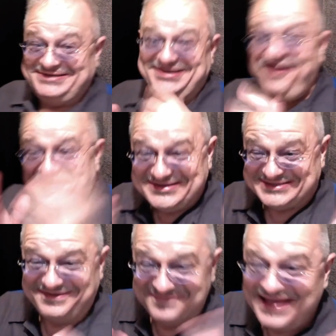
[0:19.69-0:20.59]
That
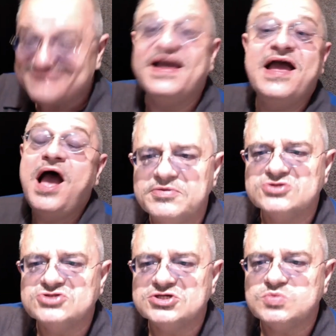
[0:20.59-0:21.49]
sounds awesome.
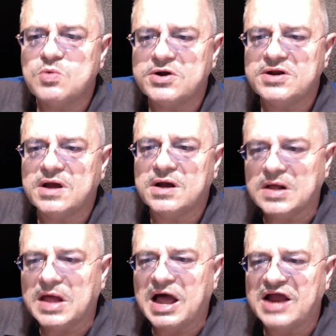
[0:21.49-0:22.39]
There's just people that
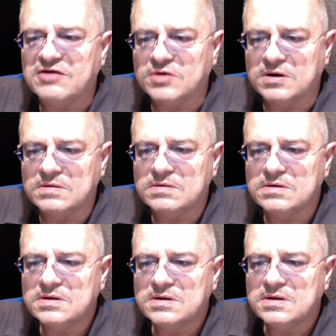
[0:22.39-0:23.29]
just wanted Uncle
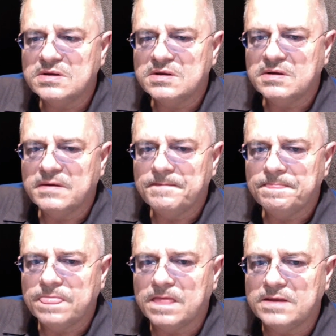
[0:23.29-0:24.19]

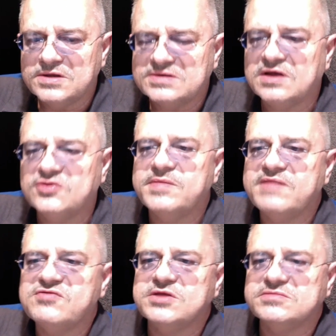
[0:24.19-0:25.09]
Iroh.
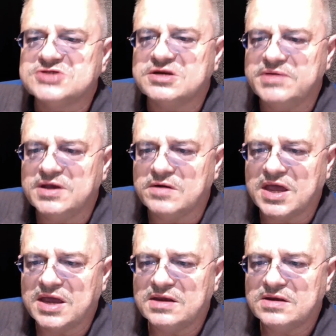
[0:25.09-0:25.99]
Tell them everything was going to
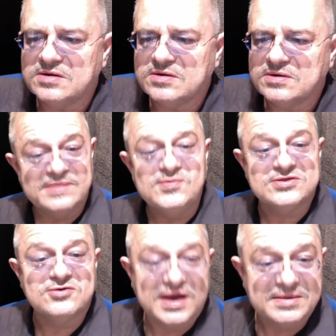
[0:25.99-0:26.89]
be okay.
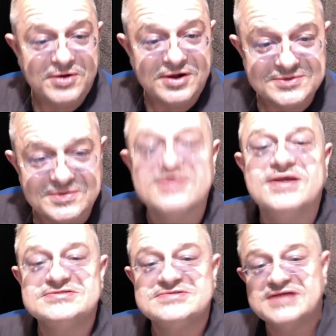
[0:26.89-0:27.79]
Time with Greg
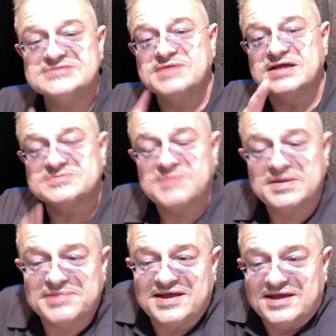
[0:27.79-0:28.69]
Baldwin.
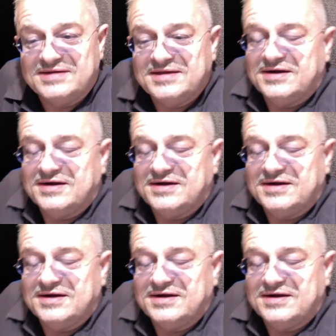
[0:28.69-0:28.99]
That's my